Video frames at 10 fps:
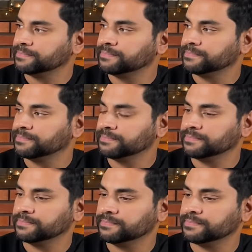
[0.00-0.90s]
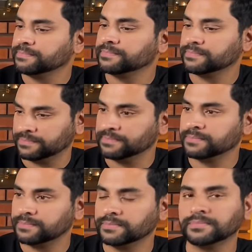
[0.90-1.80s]

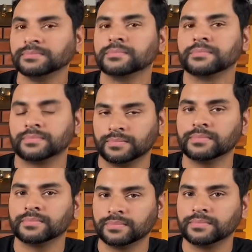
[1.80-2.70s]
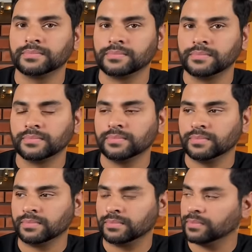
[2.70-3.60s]

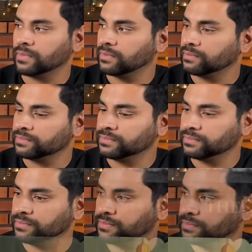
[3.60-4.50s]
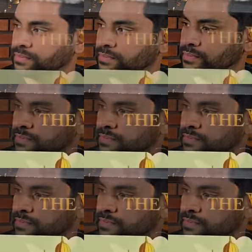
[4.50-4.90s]
[no speech]